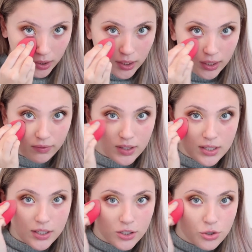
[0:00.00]
going to give
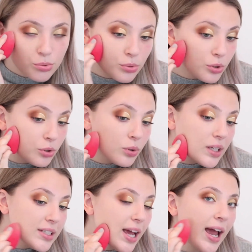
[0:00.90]
this a
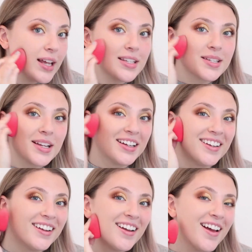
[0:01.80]
true test
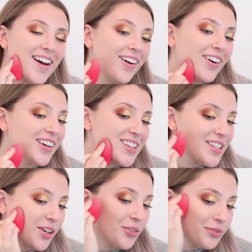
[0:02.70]
on its
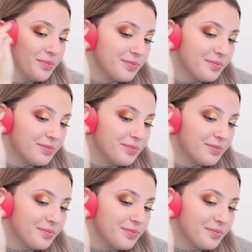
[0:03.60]
own.